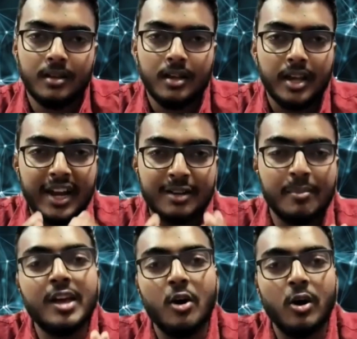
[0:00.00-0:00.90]
It
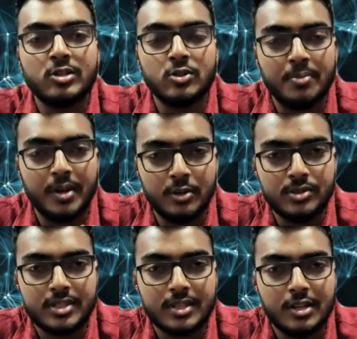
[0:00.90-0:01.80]
may also
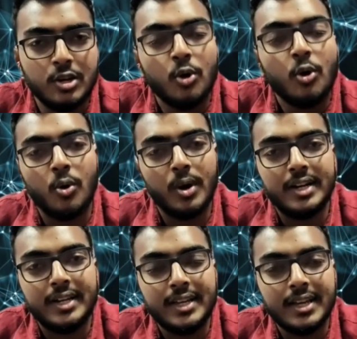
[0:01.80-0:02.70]
produce low
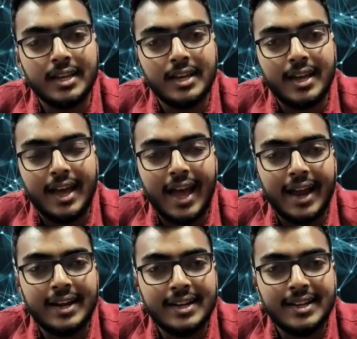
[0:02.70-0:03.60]
quality
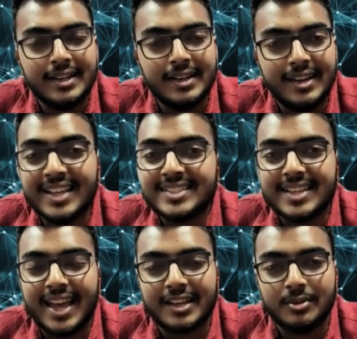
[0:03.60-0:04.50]
and less
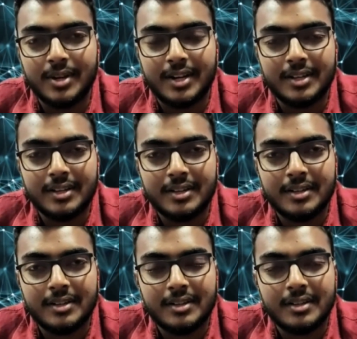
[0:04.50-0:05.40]
accurate
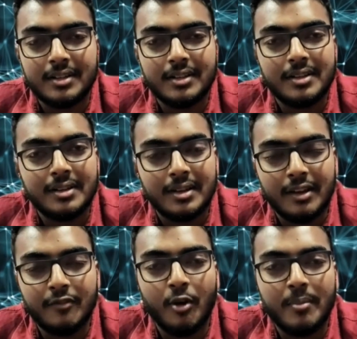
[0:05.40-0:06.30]

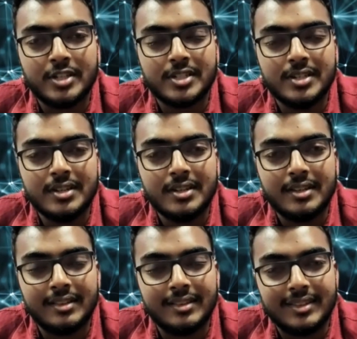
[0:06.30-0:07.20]
information,
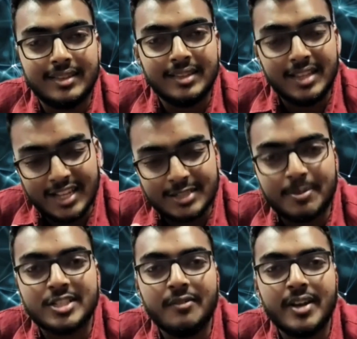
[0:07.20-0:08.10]

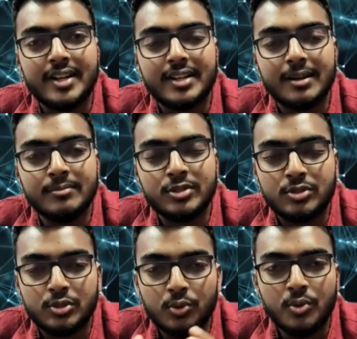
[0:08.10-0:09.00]
especially when it comes
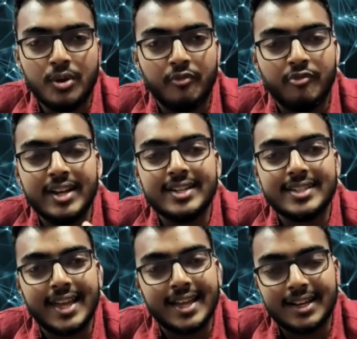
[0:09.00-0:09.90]
to fields
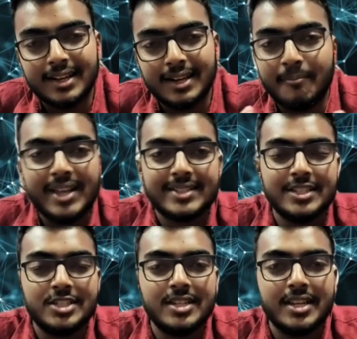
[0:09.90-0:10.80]
like complex
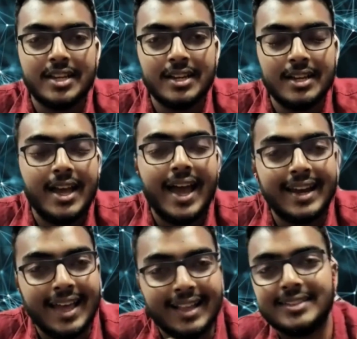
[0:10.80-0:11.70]
engineering and
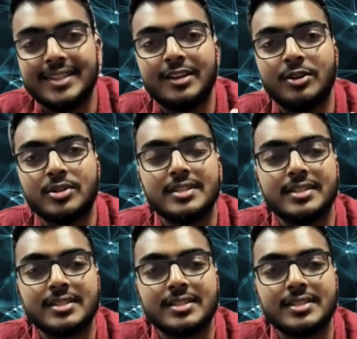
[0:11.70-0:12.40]
health diagnosis.